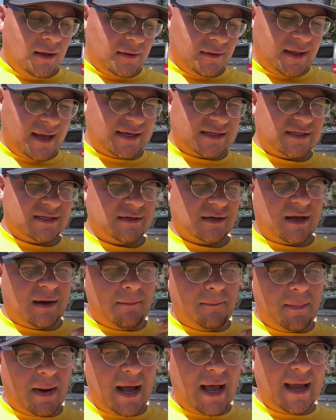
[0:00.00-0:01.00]
That's
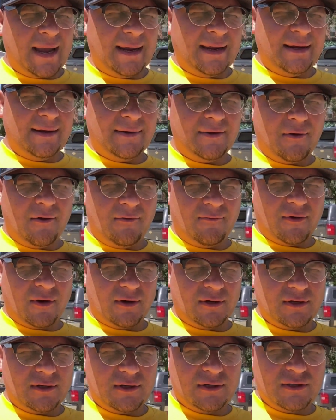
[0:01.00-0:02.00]
combined over
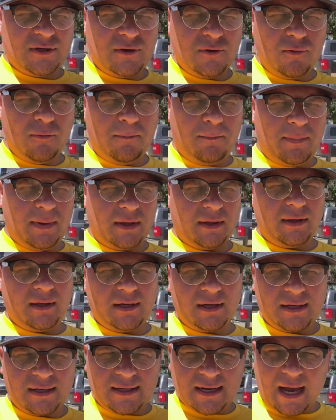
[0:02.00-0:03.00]
$2 billion